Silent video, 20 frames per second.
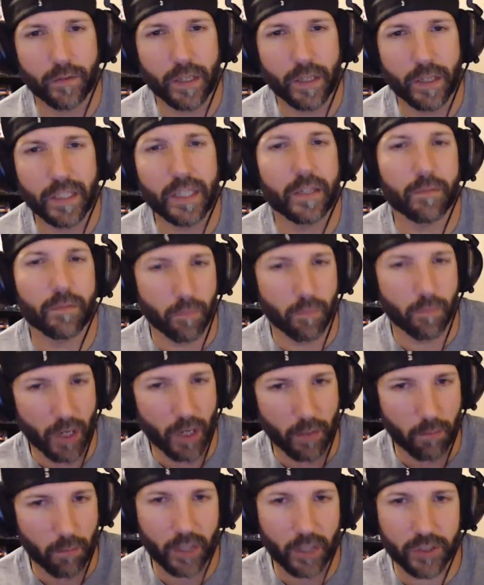And then
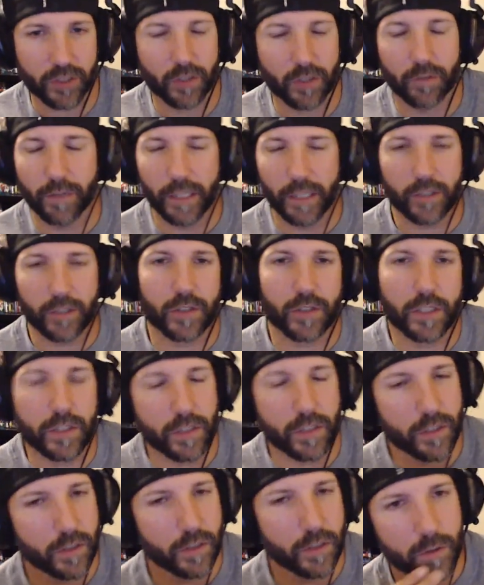Mark Silvestri
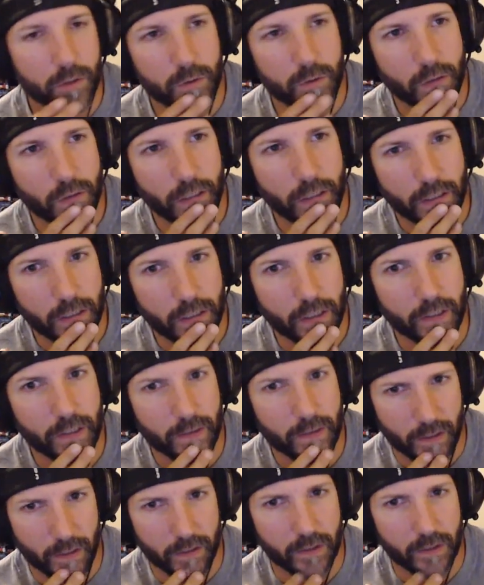too, like
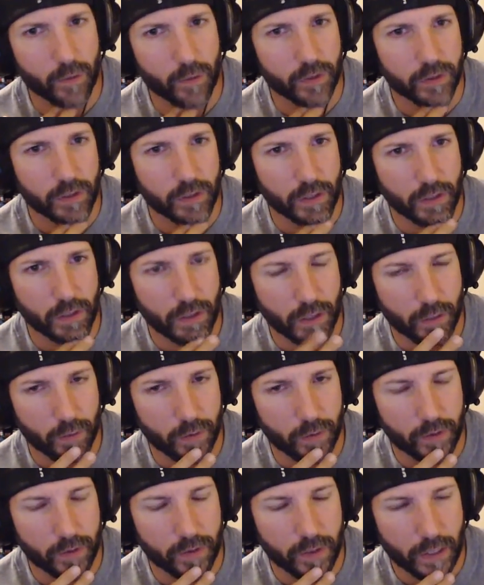he was a
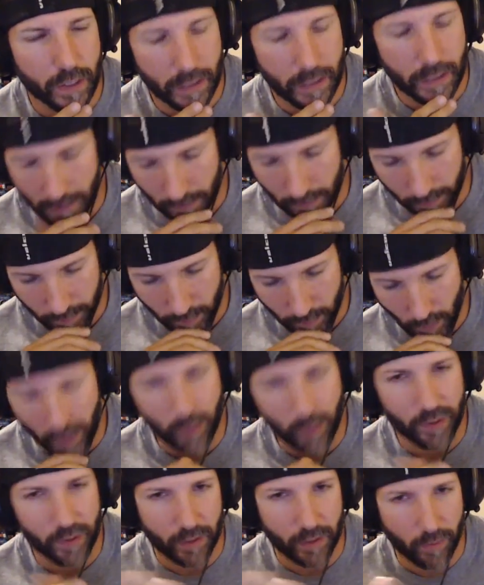well,
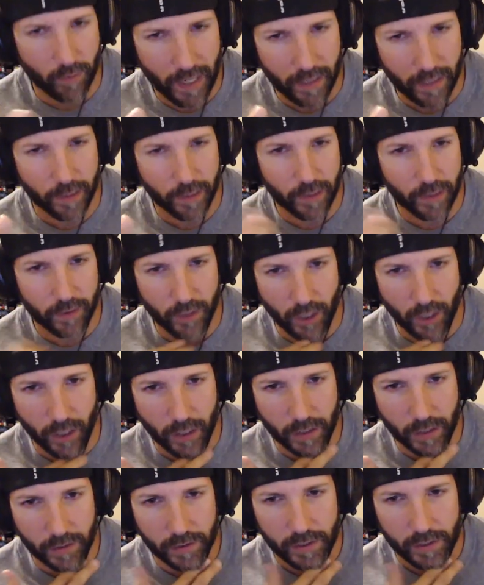he wasn't a writer, but he was an
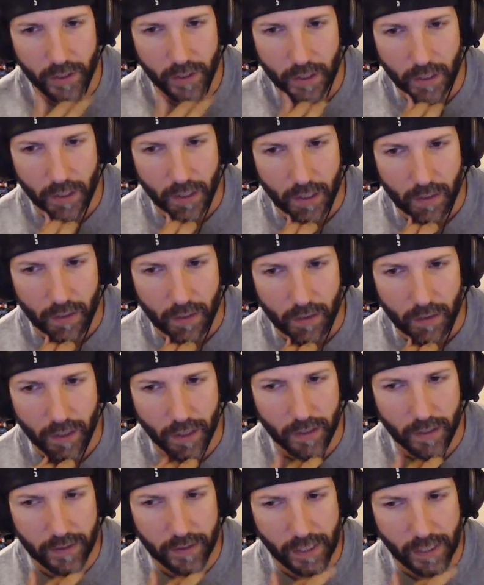artist.
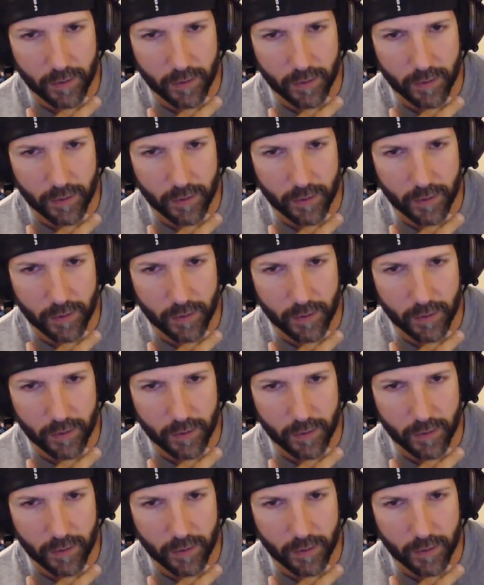And that